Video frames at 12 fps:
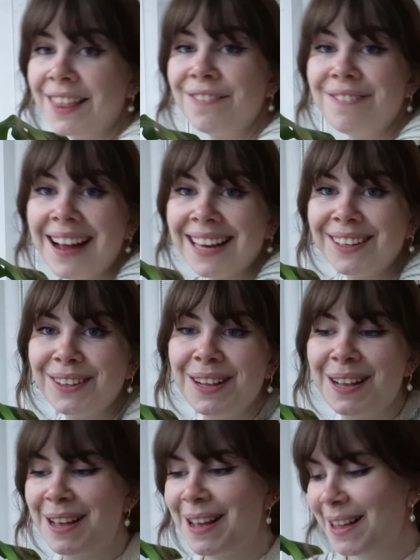the final
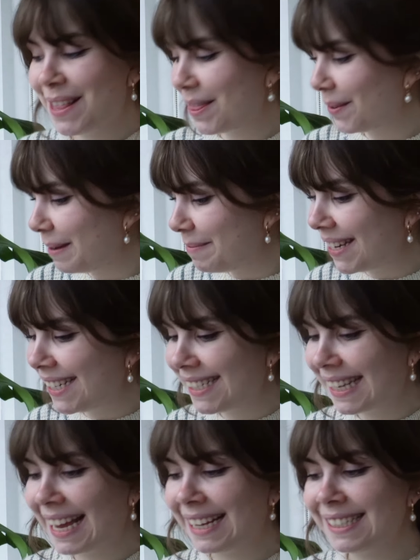3 mini
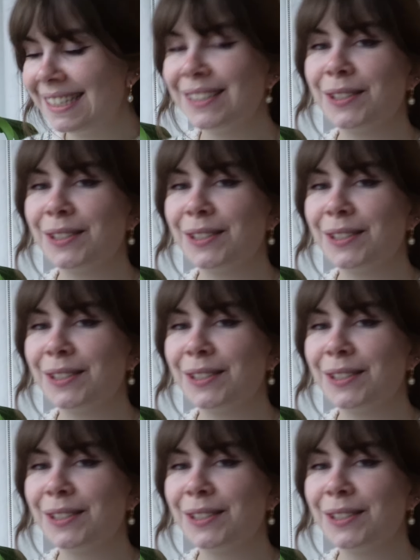skeins.